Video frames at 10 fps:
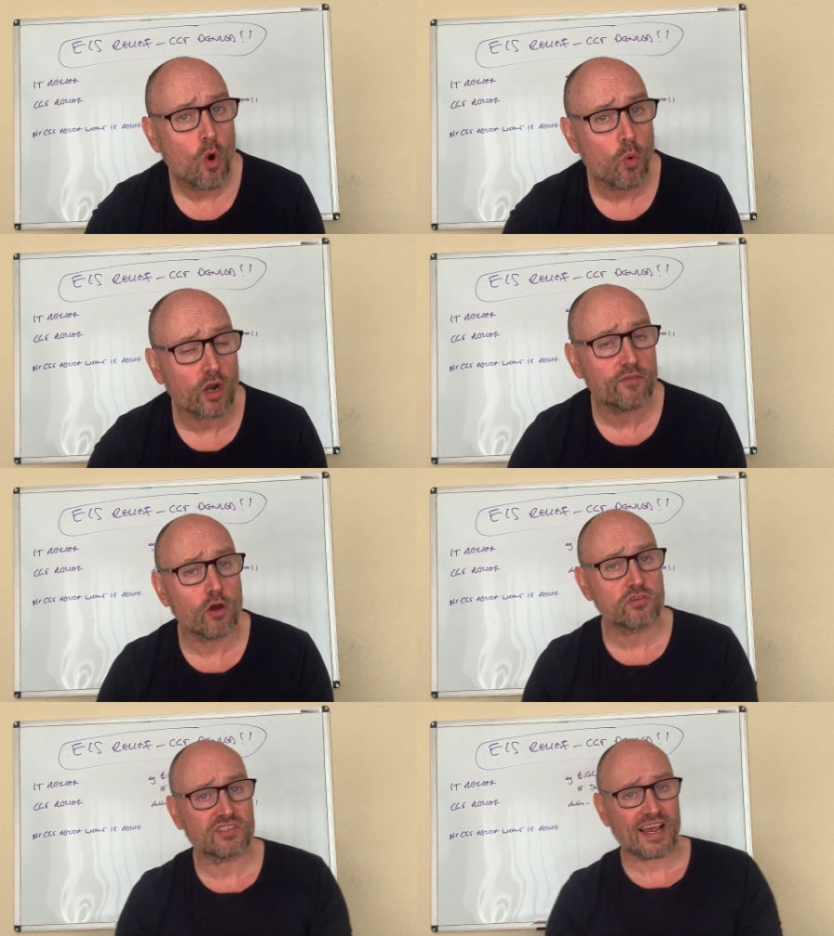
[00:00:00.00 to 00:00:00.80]
one of
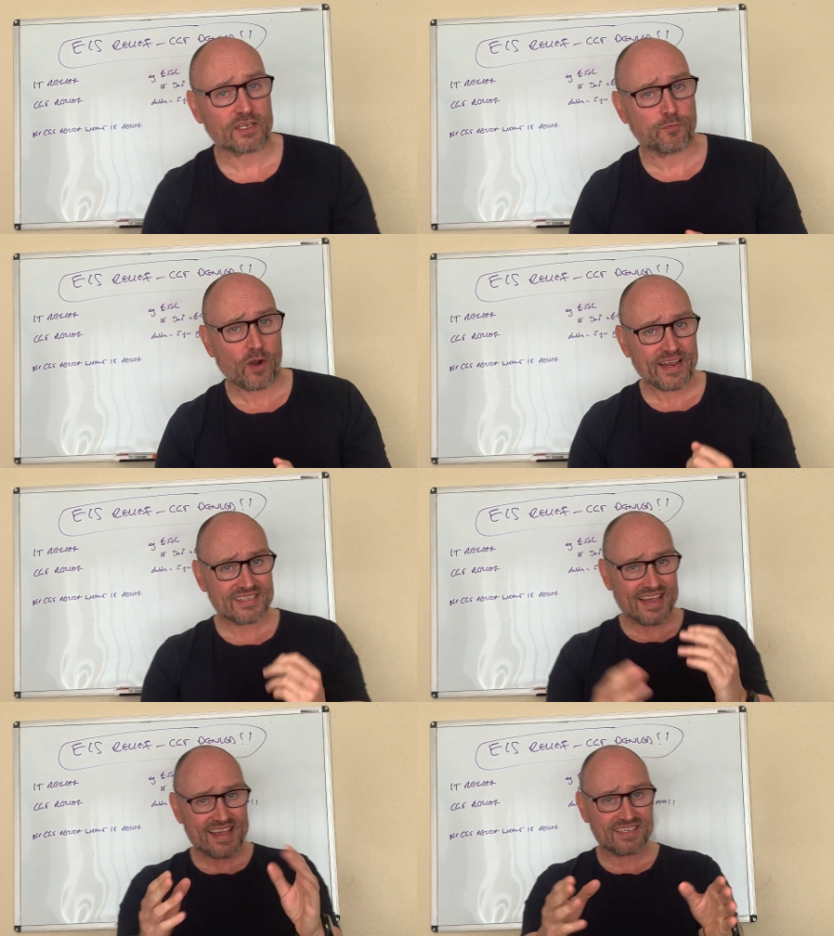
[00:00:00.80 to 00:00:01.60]
those tax breaks
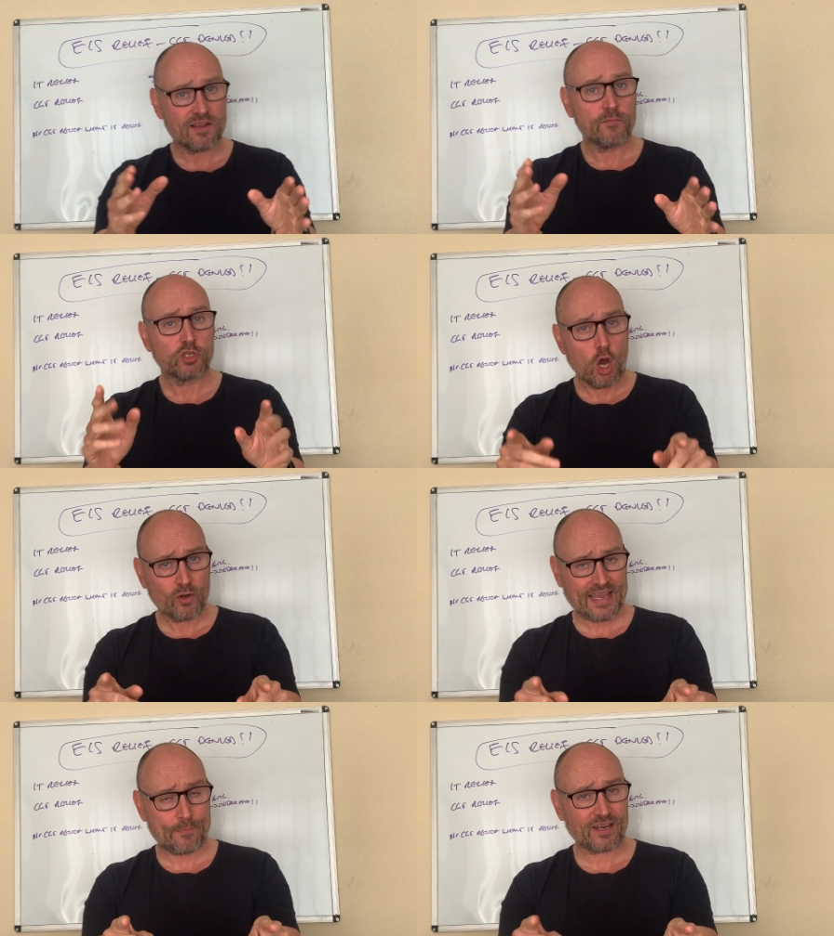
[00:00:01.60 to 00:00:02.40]
is no
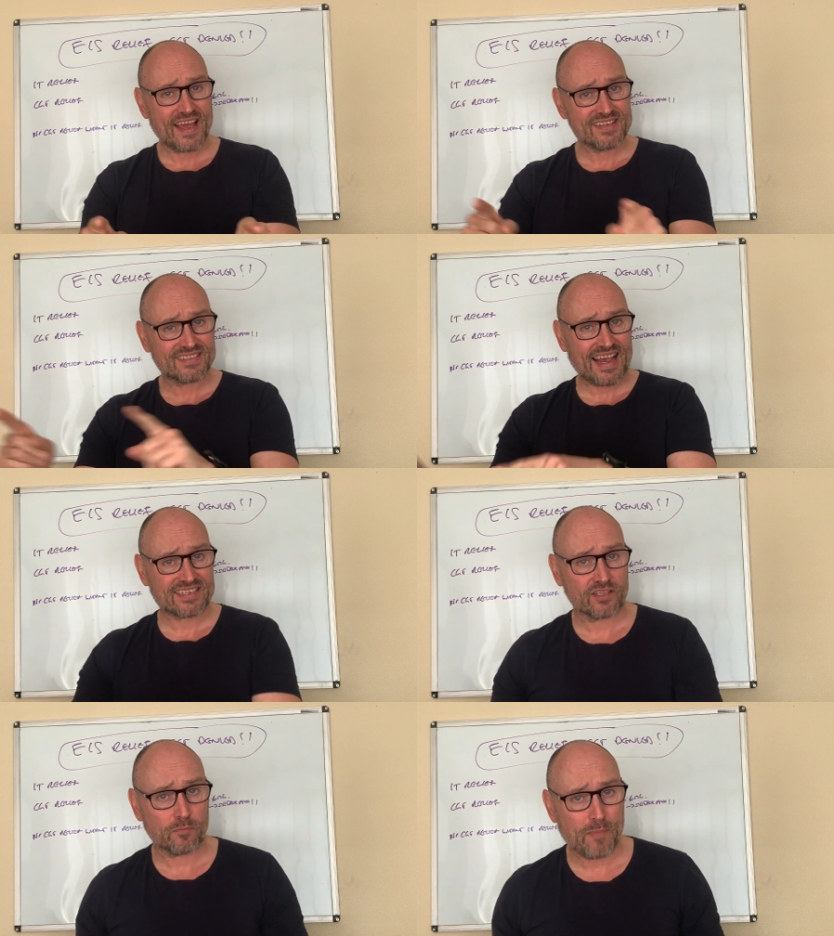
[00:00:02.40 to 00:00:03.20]
capital gains
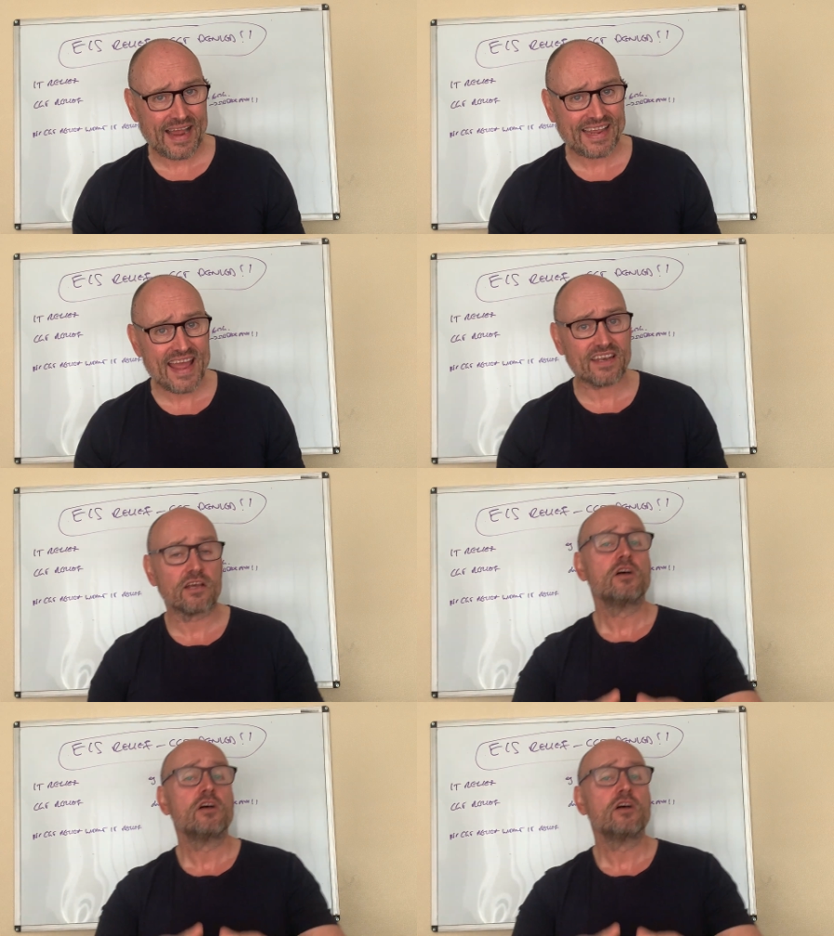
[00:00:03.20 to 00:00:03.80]
tax at the back end.